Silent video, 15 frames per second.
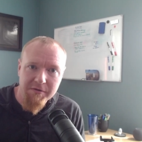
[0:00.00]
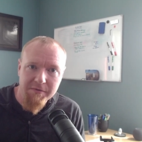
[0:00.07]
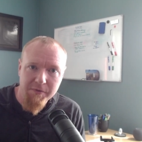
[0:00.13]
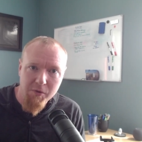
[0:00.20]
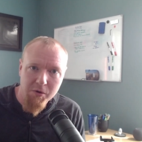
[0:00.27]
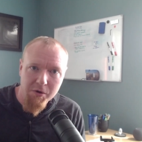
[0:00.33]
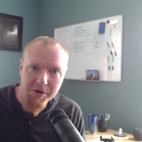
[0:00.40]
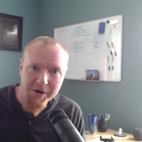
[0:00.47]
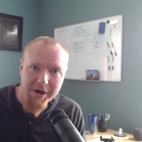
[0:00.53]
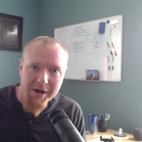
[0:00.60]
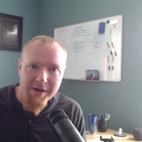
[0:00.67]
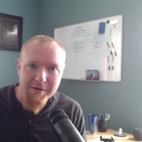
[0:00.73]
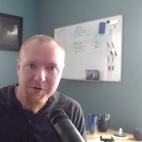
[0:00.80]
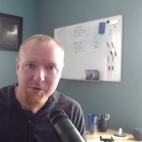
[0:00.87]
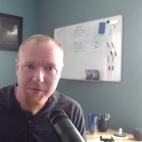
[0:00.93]
for
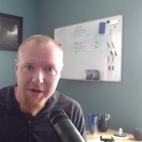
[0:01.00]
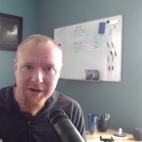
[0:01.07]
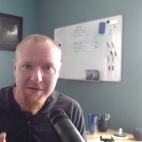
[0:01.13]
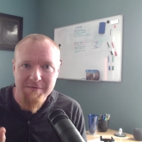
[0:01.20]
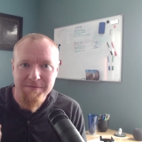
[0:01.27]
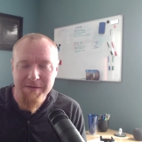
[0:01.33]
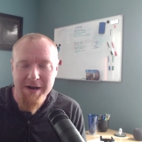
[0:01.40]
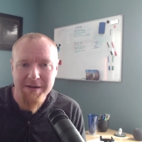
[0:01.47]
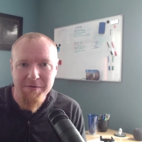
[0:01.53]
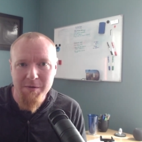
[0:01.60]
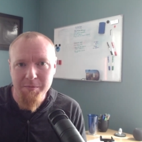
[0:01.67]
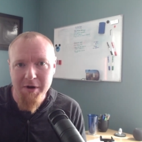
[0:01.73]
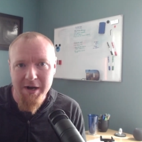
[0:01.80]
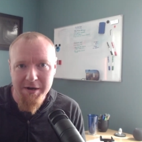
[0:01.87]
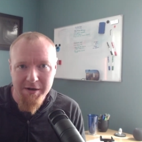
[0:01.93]
so they can find the
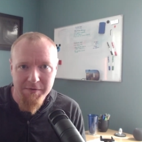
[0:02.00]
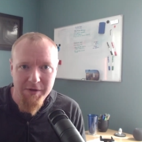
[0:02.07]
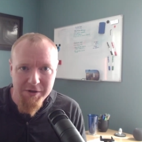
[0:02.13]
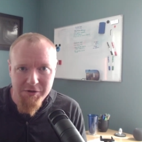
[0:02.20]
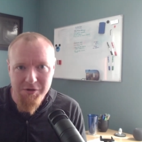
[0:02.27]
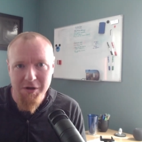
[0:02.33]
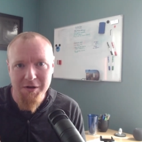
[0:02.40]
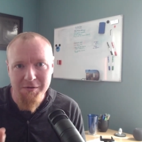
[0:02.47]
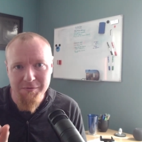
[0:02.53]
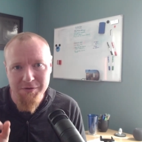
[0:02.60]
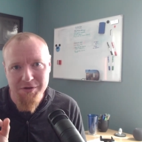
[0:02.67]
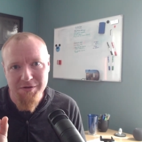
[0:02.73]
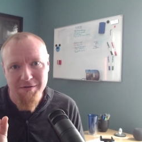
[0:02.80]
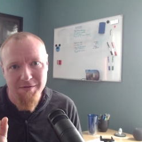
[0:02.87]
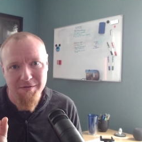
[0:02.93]
product that
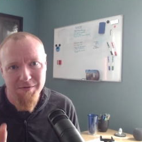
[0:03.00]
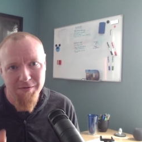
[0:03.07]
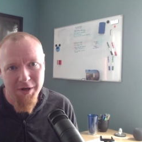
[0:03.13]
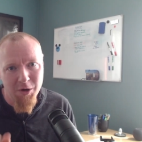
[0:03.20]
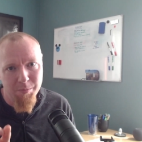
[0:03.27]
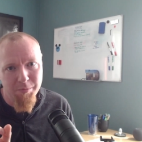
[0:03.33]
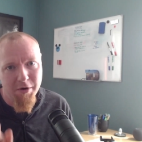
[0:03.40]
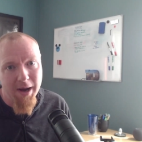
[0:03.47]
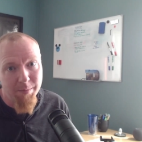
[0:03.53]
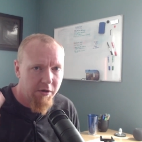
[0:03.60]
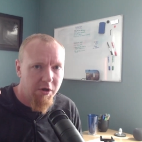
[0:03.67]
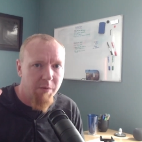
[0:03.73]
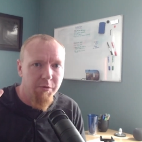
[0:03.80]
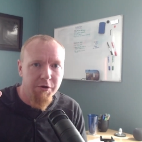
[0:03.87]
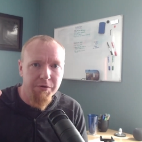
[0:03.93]
solves their problem.
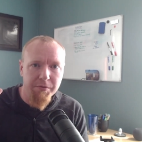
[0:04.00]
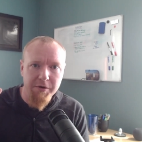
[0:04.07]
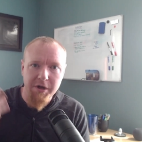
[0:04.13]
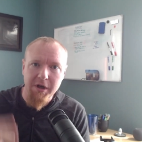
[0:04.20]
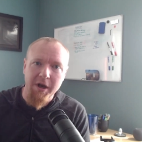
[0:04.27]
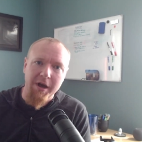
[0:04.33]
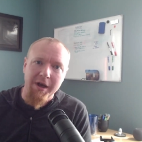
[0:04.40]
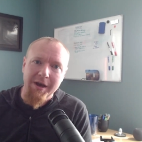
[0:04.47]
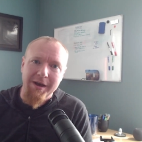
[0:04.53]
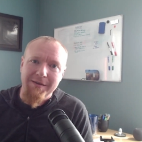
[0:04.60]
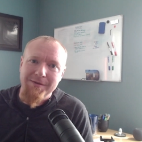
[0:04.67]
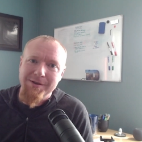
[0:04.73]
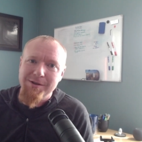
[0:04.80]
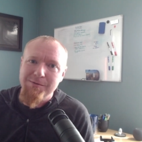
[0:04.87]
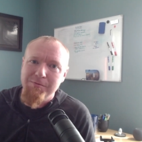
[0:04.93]
Number three,
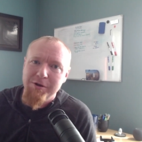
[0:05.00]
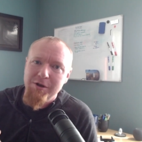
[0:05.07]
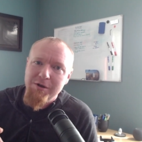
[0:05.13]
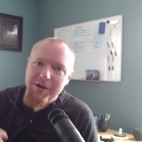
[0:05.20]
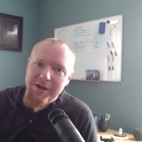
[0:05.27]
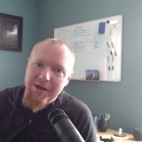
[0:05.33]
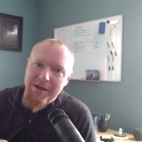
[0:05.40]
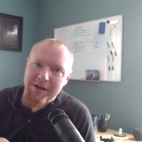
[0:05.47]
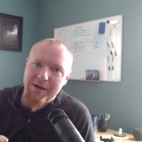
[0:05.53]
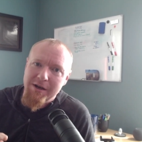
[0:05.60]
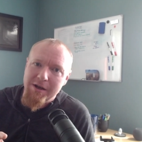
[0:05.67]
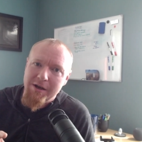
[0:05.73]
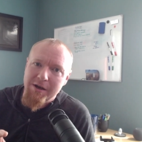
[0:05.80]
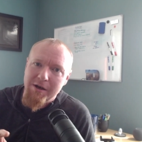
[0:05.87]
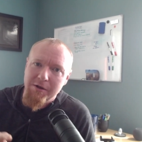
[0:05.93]
this is where you can get
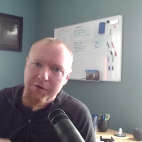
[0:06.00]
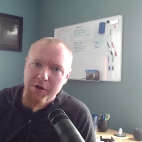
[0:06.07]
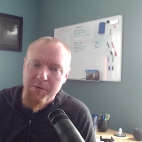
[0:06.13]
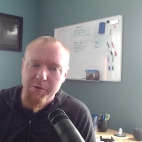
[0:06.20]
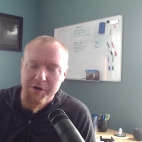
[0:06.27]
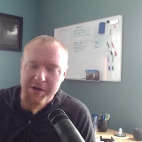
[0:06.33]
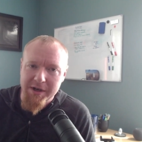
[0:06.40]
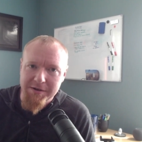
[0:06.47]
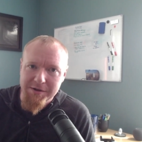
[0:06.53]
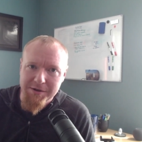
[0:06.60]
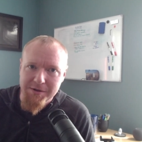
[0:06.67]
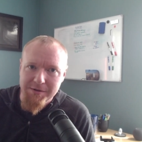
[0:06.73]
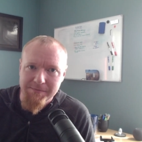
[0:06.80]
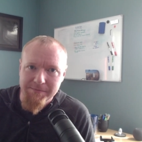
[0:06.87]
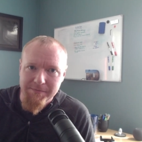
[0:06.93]
a little more
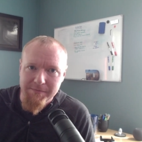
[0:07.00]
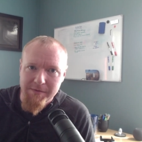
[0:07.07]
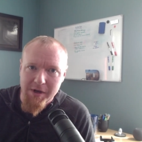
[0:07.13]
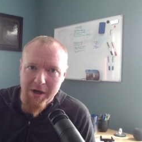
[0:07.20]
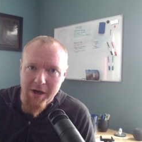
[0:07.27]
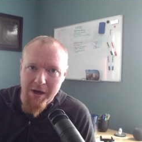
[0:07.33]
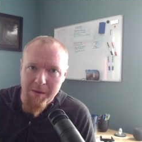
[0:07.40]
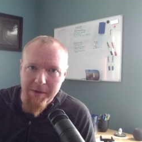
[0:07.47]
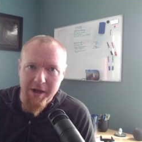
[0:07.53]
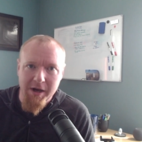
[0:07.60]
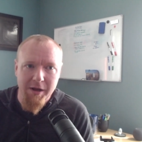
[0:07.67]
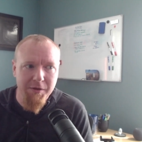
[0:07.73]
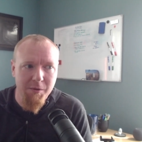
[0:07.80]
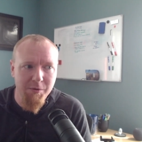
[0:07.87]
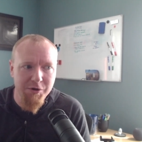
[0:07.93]
technical. Um, and
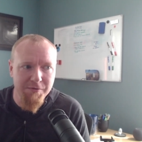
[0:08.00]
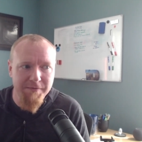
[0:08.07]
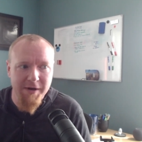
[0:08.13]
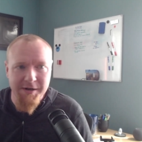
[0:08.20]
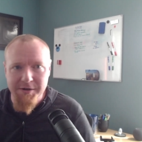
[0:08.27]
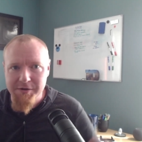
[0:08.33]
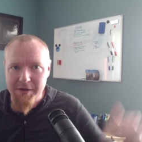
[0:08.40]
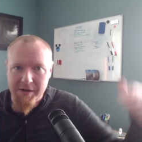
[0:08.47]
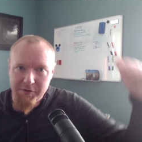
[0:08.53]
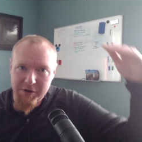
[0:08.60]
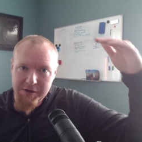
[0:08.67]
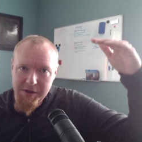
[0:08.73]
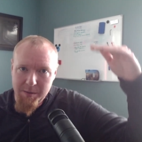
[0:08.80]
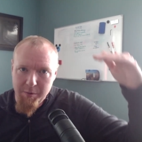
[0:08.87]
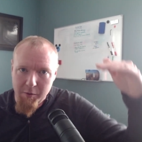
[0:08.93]
I think what you'll find is the
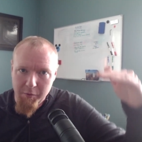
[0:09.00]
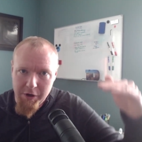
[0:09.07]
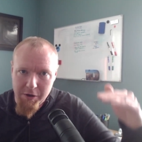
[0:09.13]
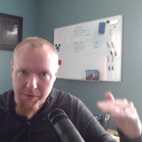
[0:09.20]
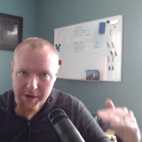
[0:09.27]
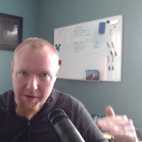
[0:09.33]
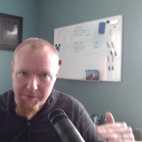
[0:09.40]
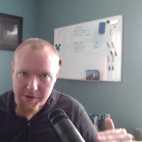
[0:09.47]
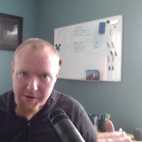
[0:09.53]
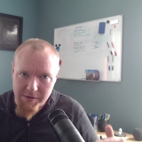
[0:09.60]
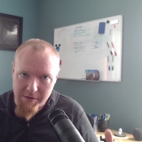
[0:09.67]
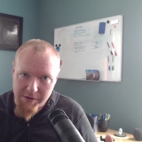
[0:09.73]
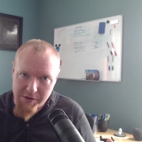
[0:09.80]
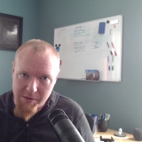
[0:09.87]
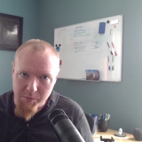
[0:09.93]
deeper we go down this
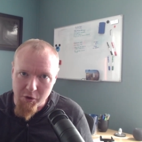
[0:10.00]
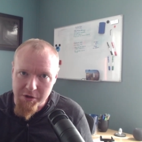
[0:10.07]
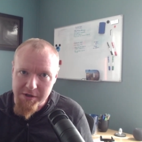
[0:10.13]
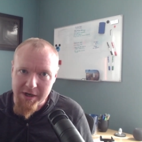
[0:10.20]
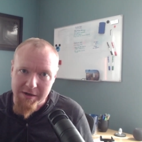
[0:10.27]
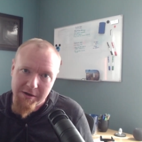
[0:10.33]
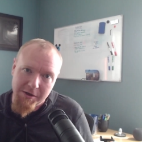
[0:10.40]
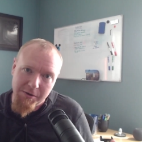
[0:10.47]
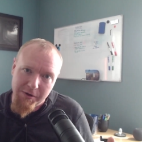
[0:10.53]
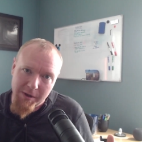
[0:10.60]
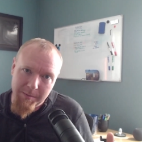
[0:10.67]
list, the more technical they